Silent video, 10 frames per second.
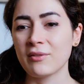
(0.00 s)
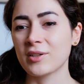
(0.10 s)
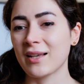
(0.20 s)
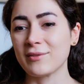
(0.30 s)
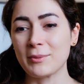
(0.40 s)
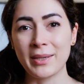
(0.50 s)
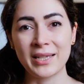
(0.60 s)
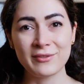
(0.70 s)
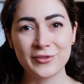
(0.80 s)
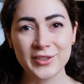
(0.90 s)
I want to have a
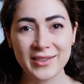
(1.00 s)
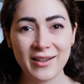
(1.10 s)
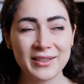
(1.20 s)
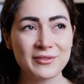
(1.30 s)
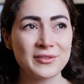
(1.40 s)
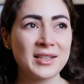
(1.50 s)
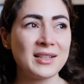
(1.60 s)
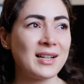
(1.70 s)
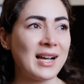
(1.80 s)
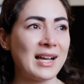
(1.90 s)
pain-free life.
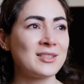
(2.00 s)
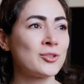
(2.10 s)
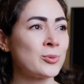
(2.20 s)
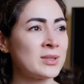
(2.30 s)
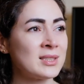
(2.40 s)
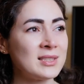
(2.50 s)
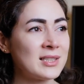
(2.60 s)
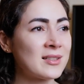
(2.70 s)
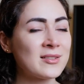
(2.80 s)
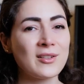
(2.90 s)
And in 20 years,